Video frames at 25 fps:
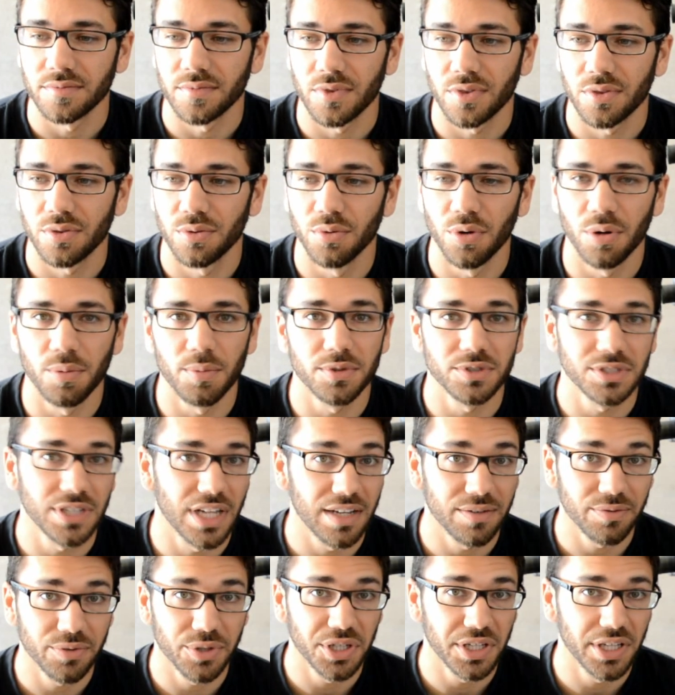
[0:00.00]
through almost
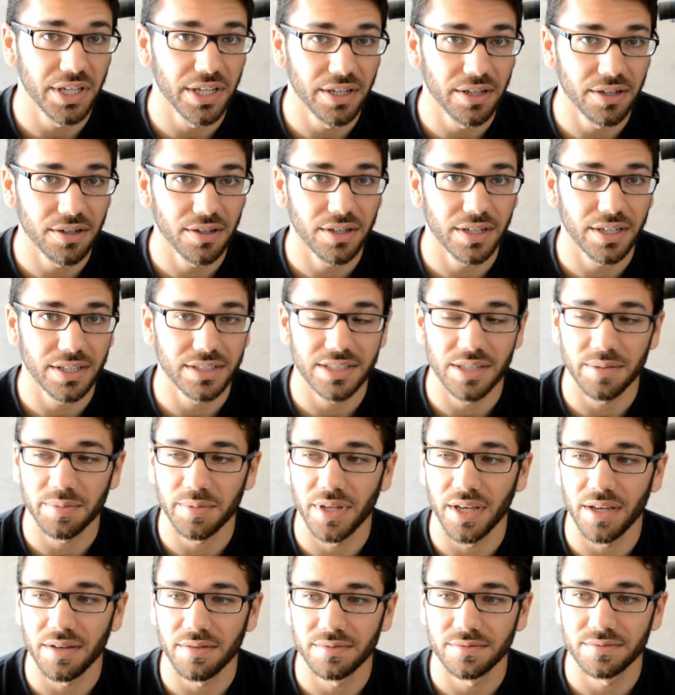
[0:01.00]
every gear except
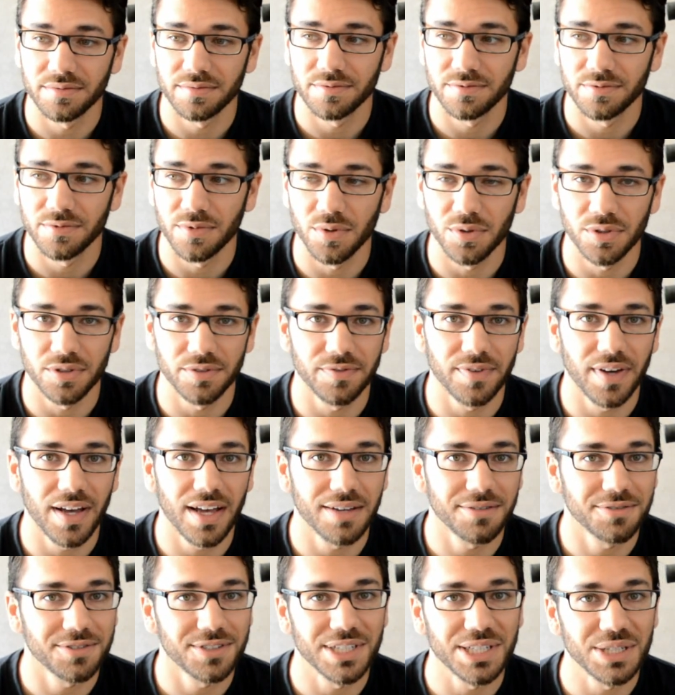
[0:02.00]
that 4 to
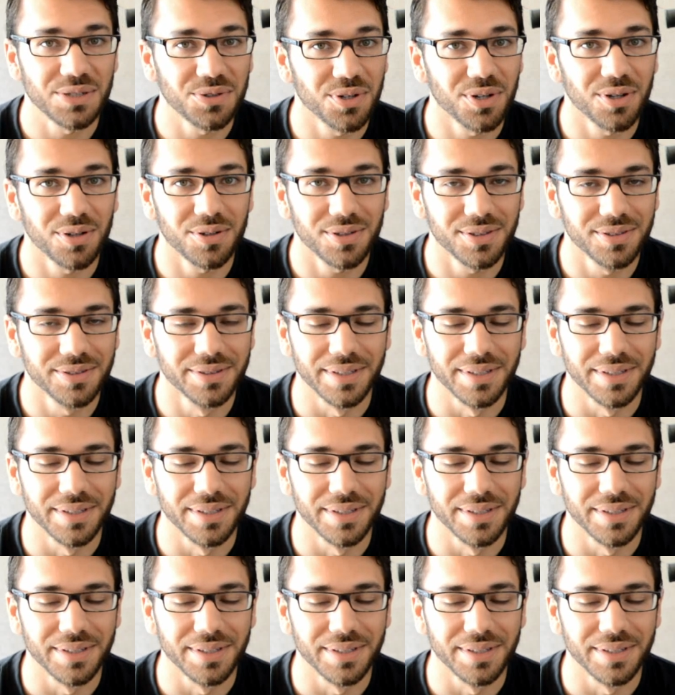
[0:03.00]
5 synchro.